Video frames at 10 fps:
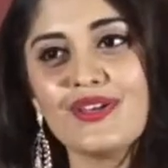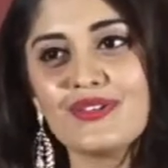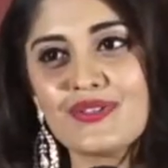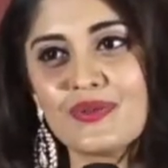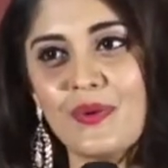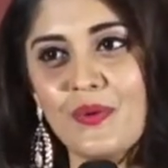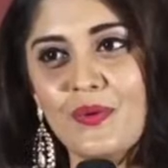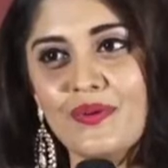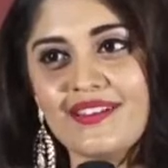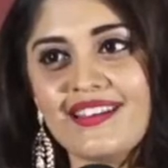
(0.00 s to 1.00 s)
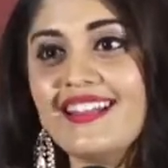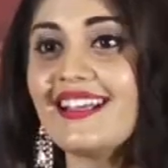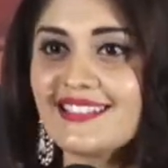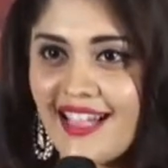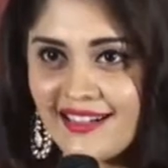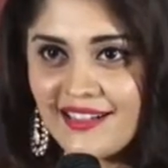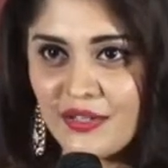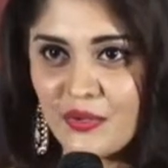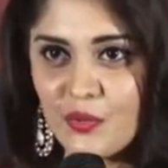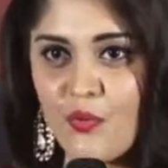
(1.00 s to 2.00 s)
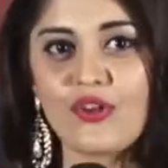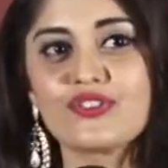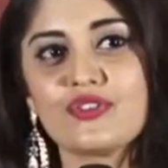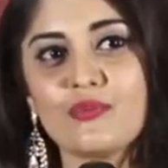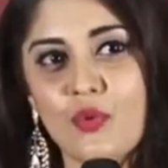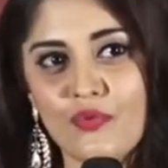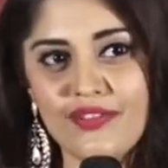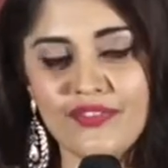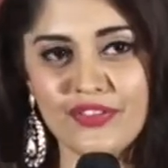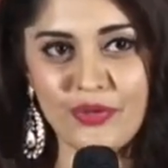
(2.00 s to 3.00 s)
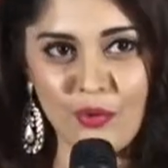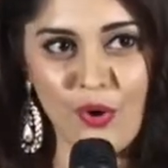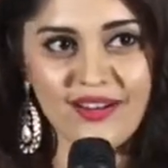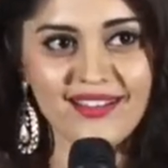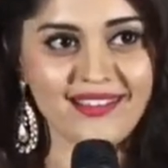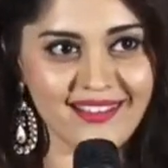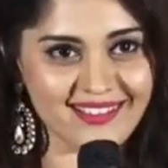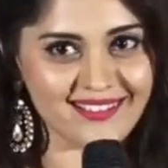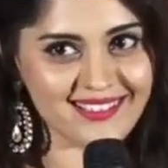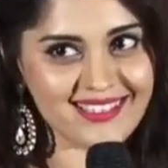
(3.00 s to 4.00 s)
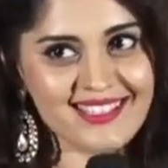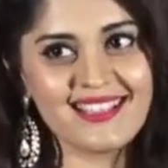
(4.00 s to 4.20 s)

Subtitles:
So really excited to watch the movie with you all in theaters.